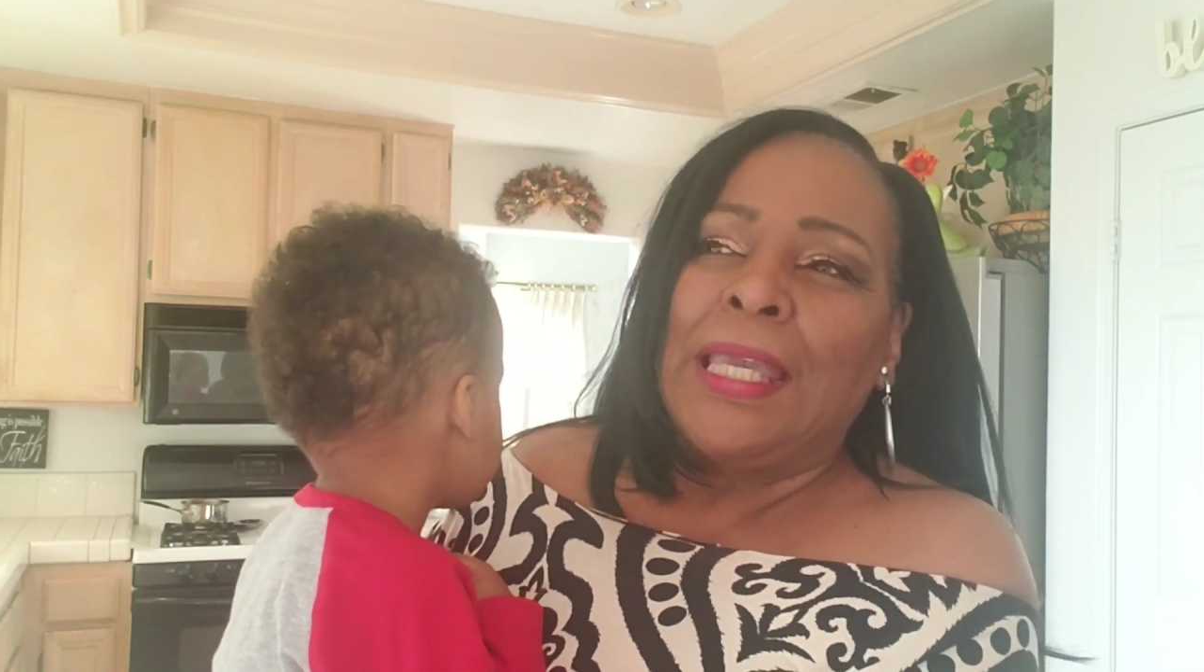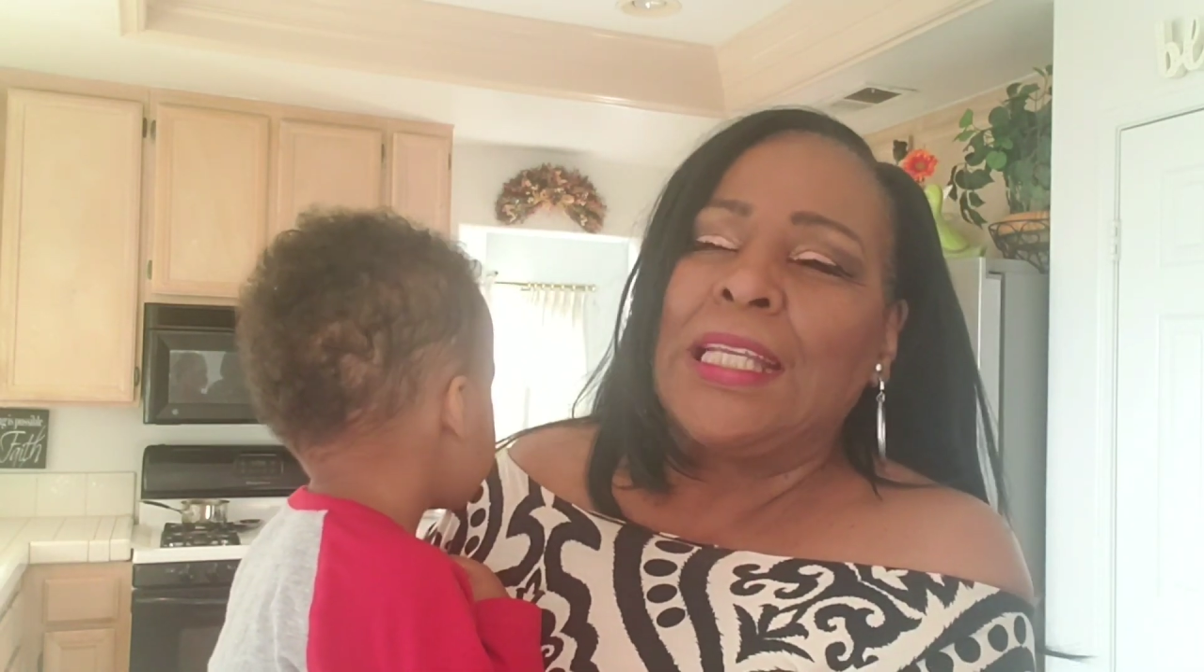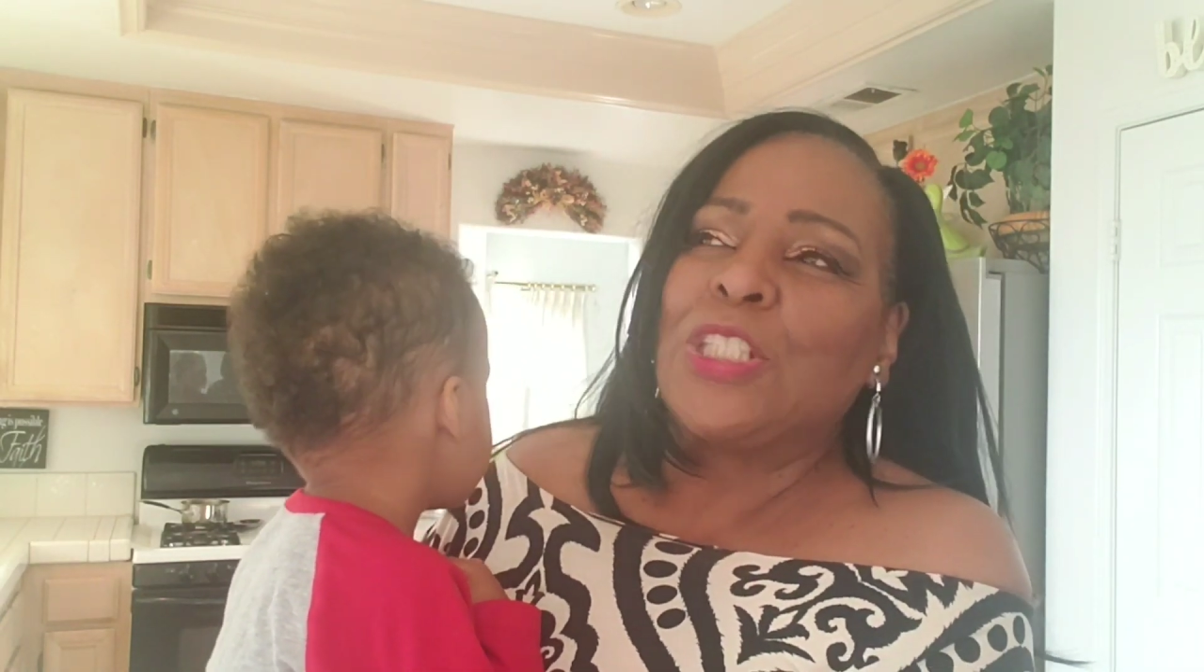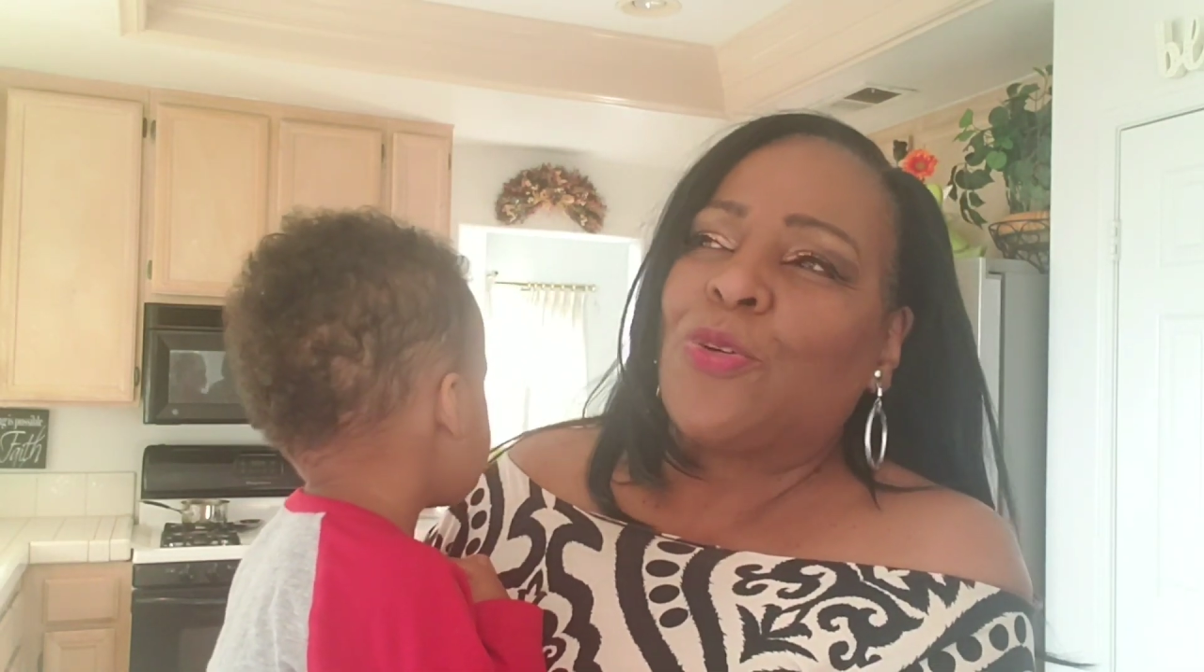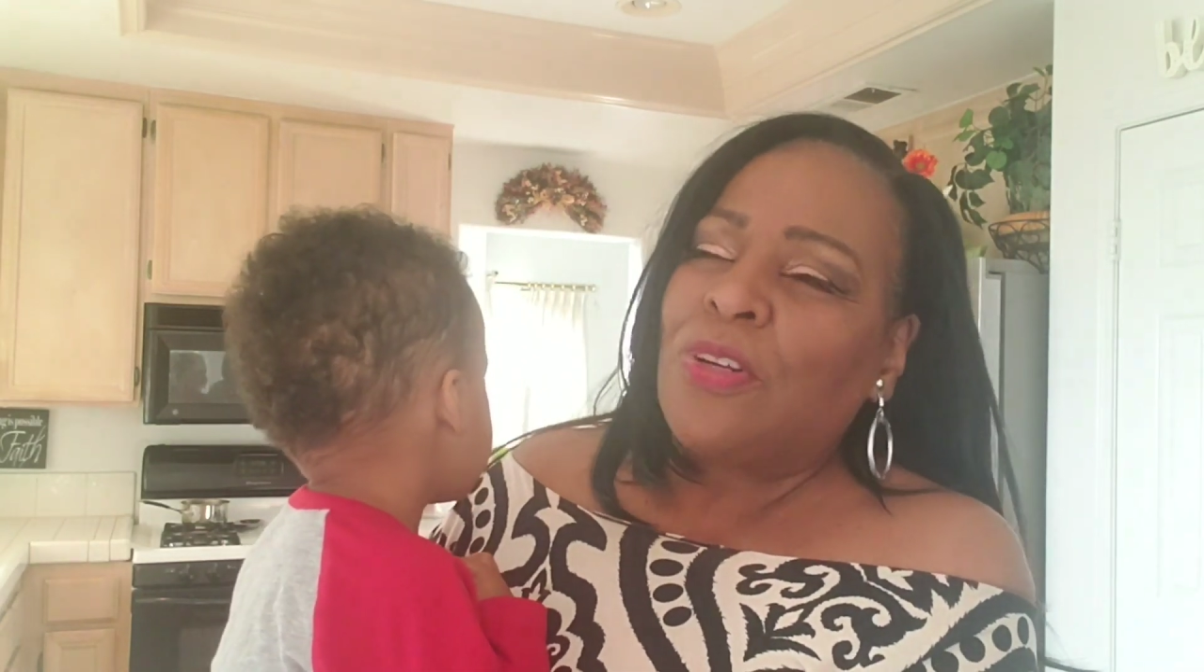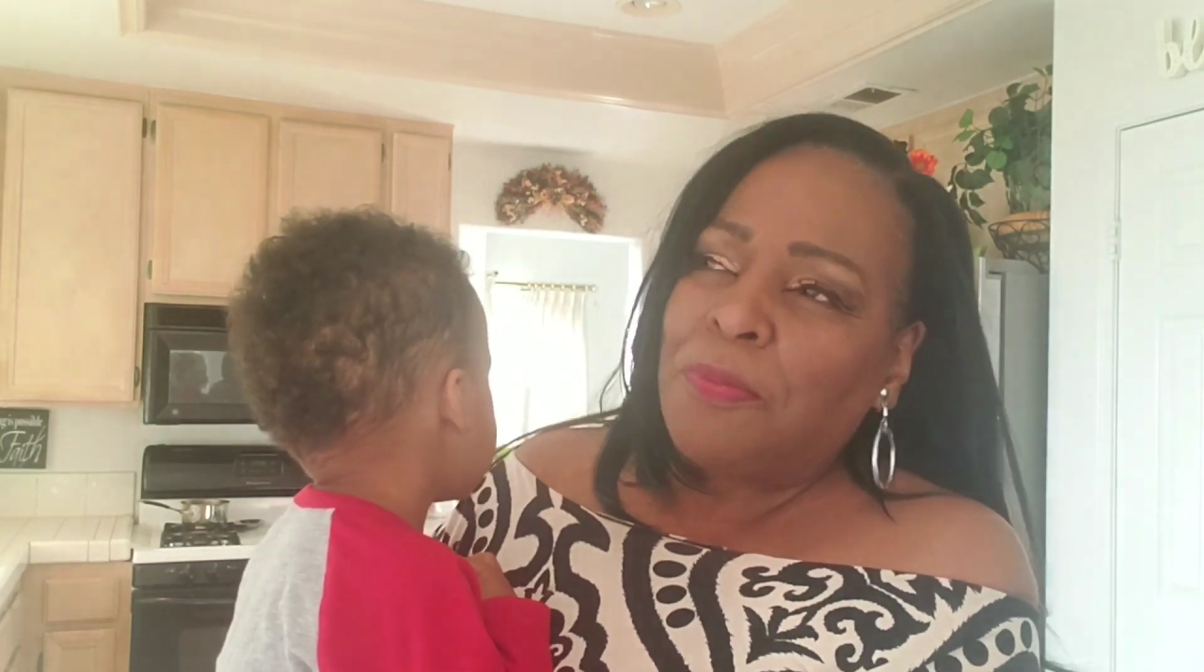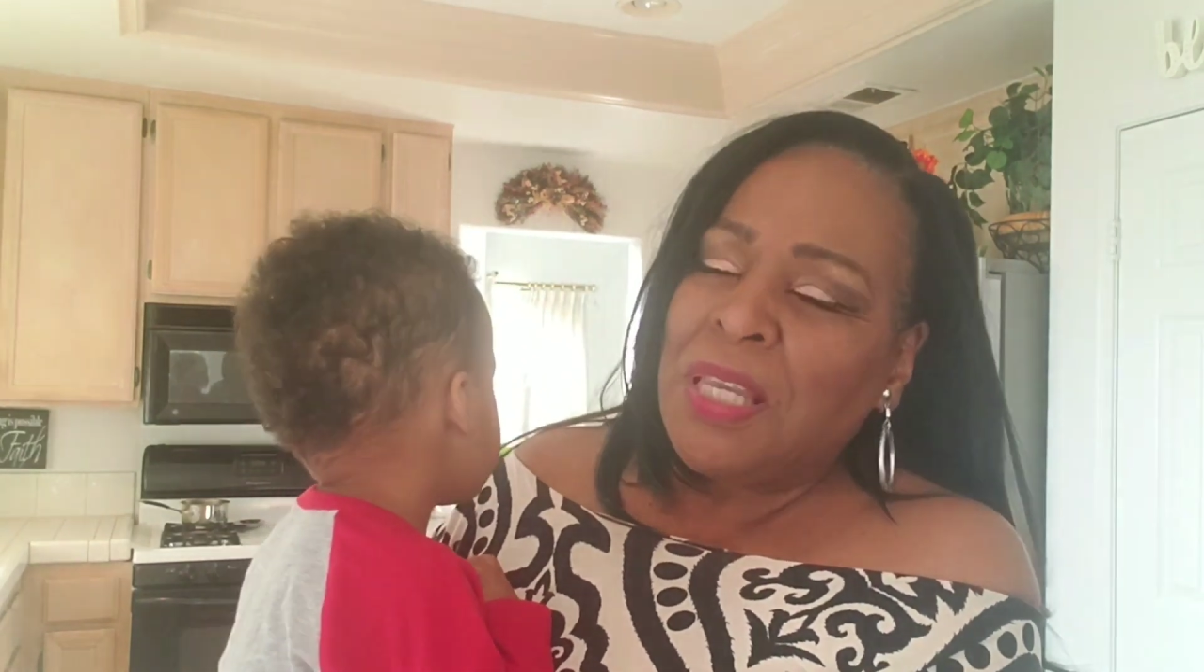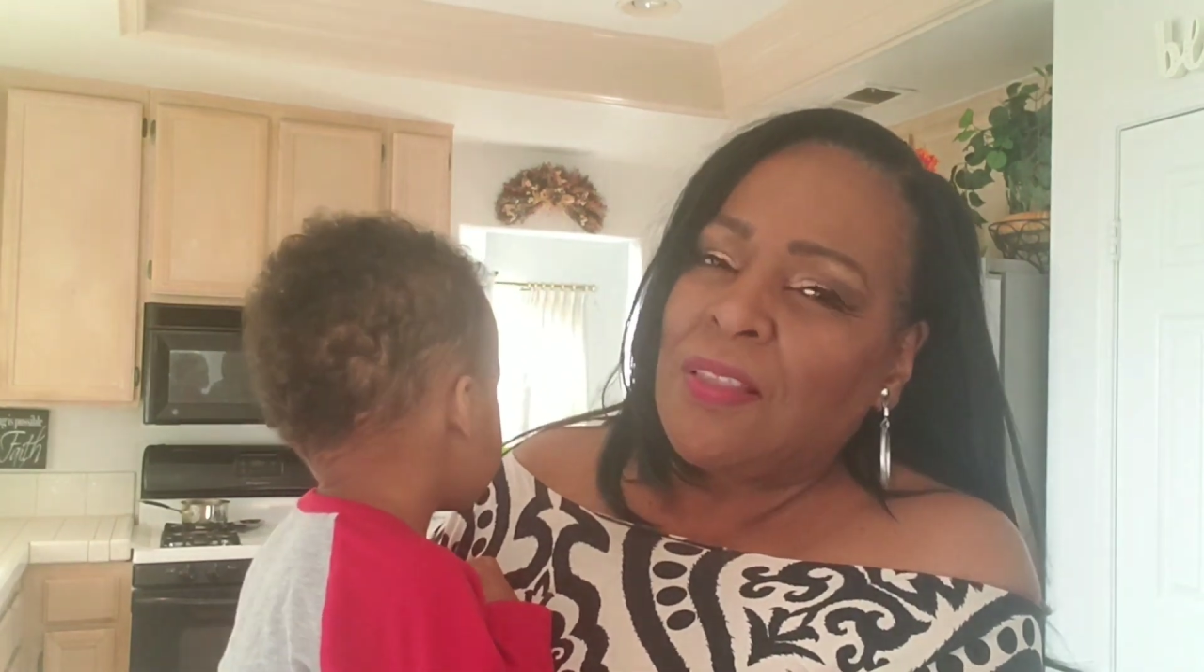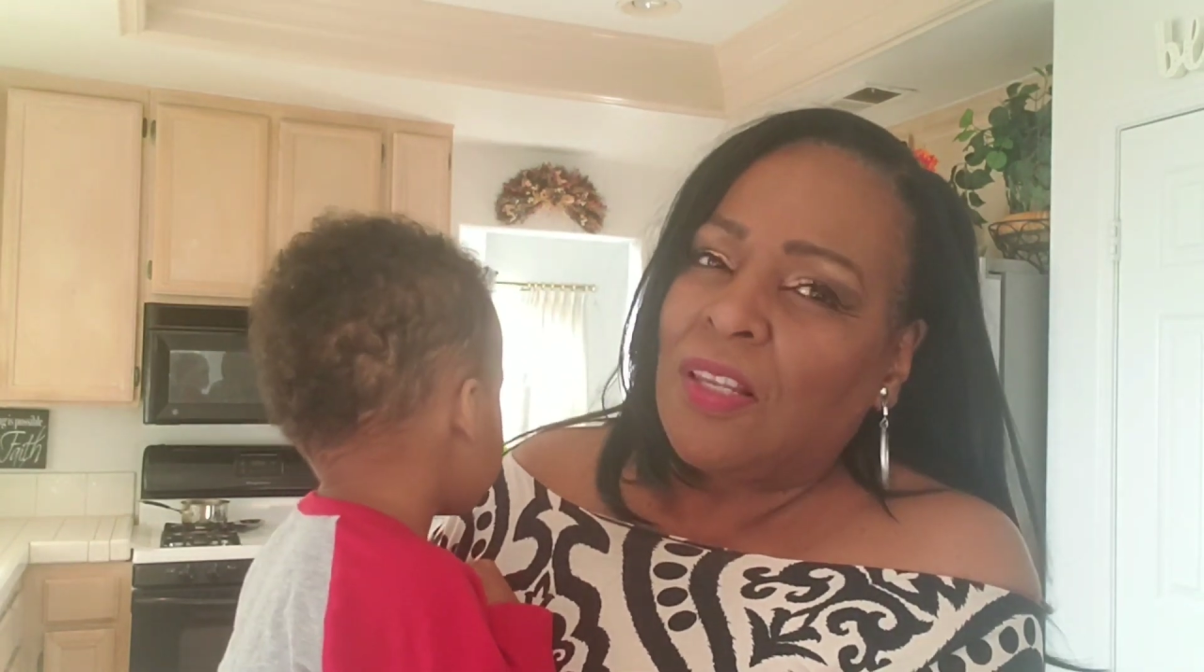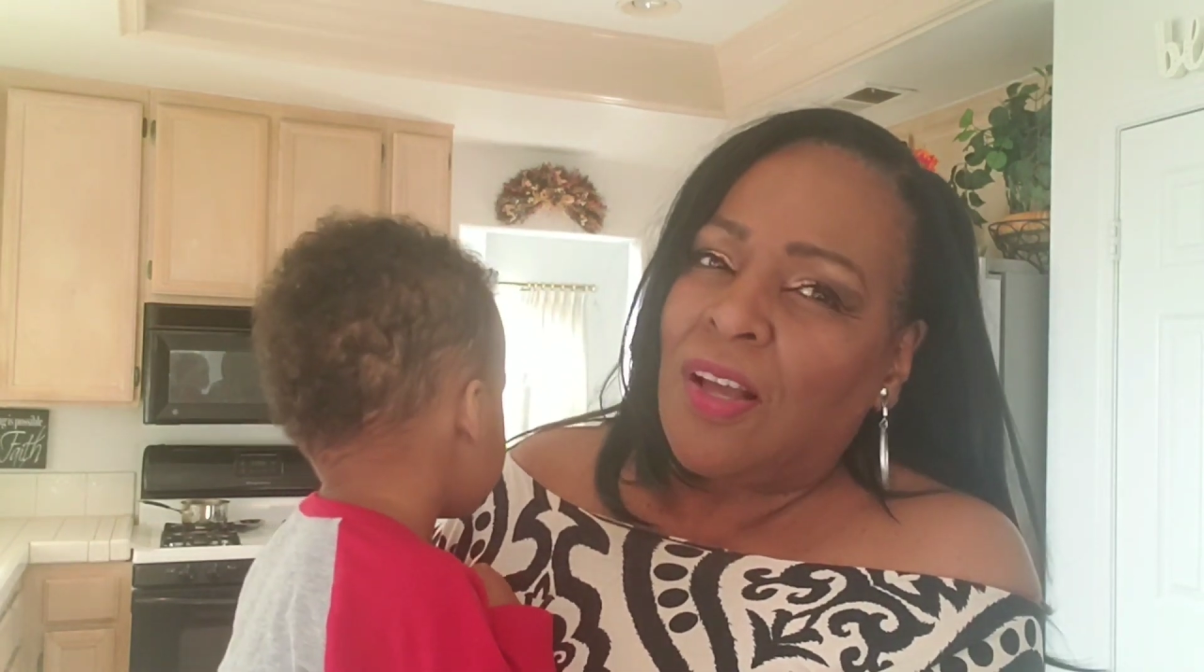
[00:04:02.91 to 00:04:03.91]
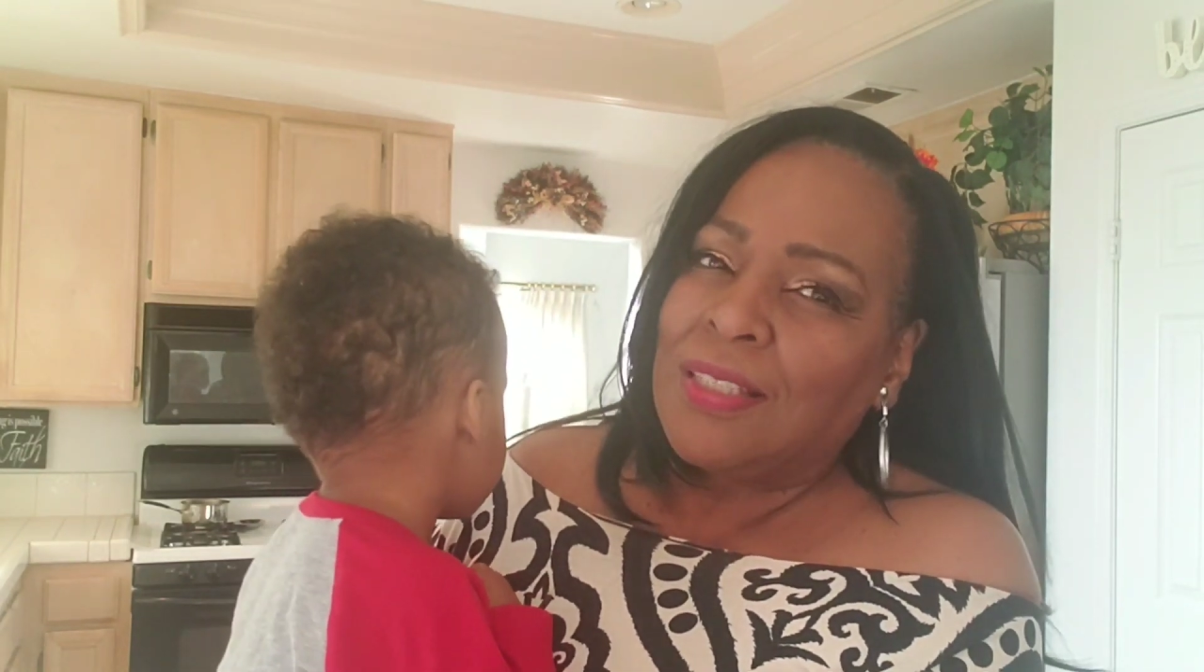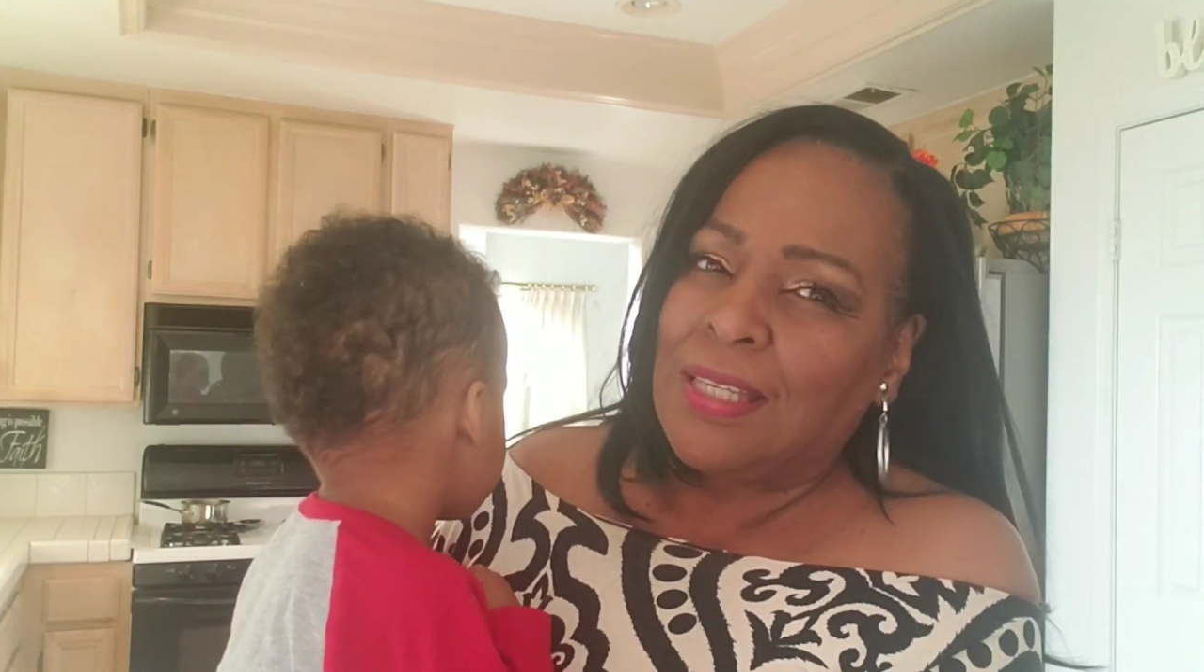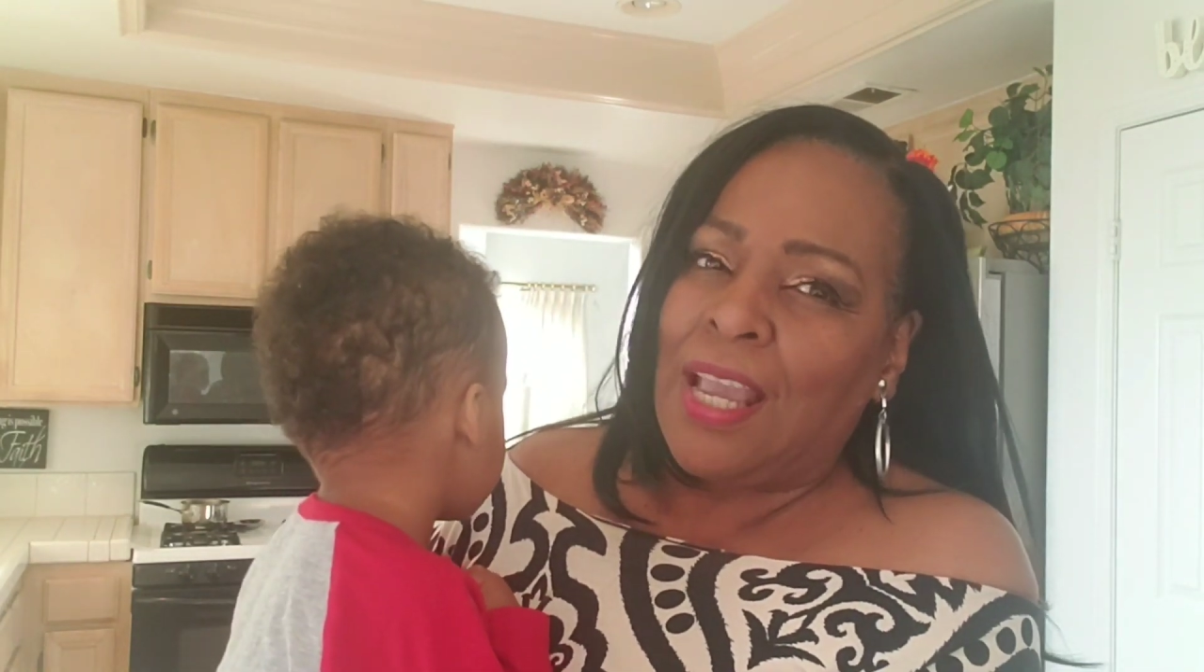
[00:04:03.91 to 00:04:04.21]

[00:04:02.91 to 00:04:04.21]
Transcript: It's going to be in the Los